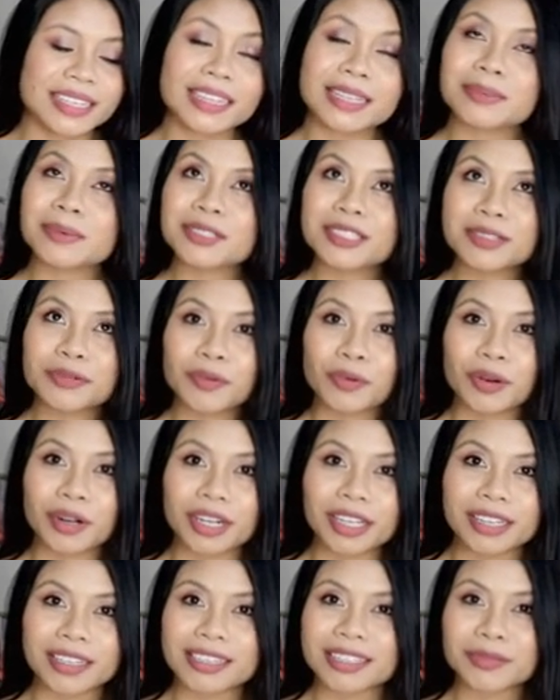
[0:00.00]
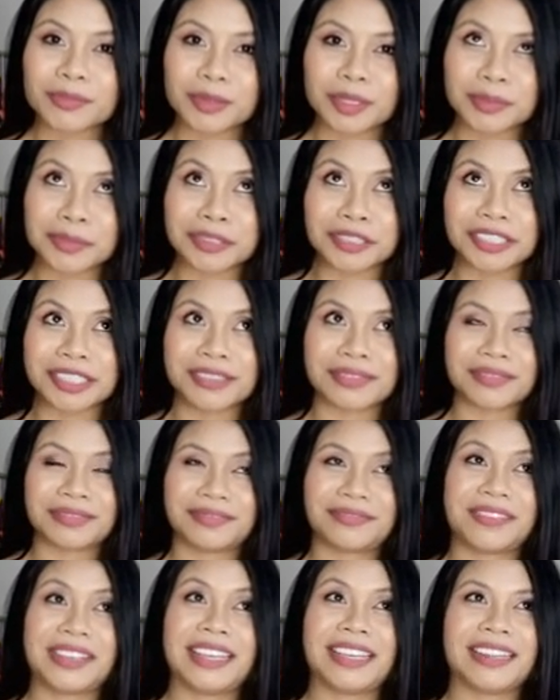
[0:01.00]
The most rewarding is pretty much just
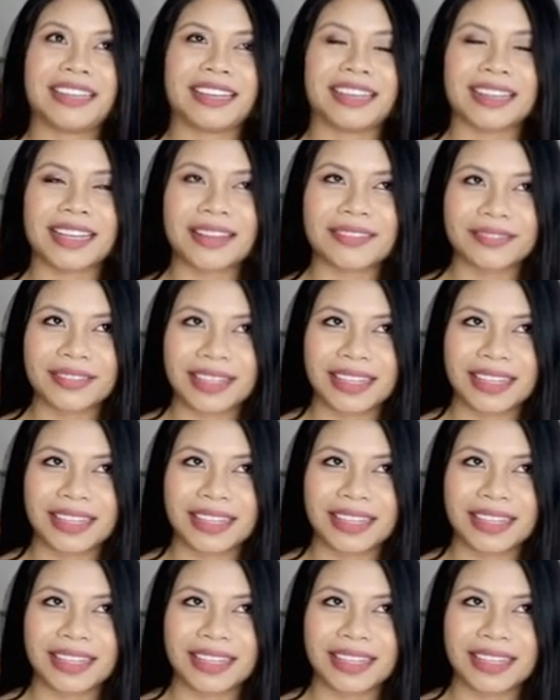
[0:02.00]
feeling that